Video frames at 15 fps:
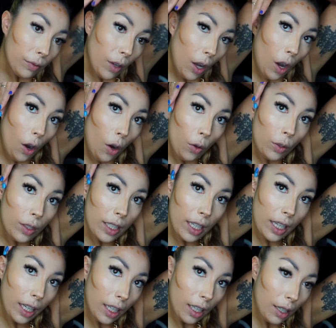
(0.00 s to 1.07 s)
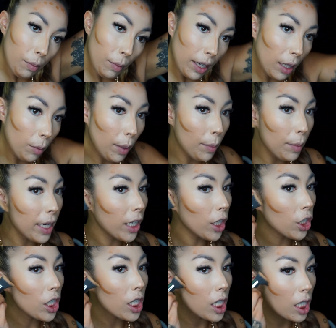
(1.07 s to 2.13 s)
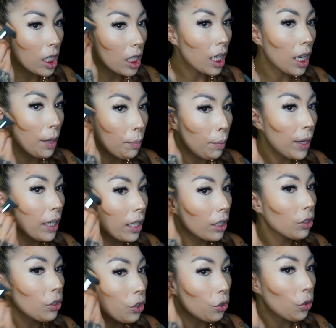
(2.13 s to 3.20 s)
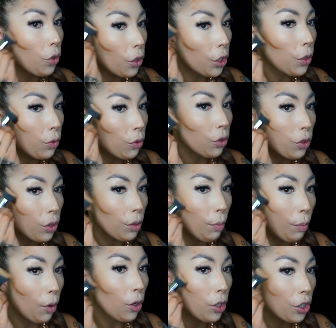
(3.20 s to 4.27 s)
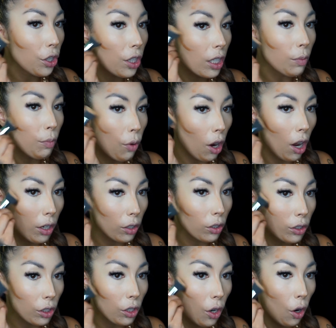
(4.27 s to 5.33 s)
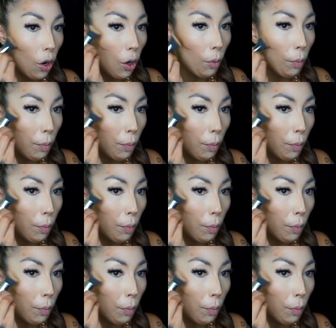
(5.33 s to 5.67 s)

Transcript: holding my little baby hairs, making sure you just push this product up.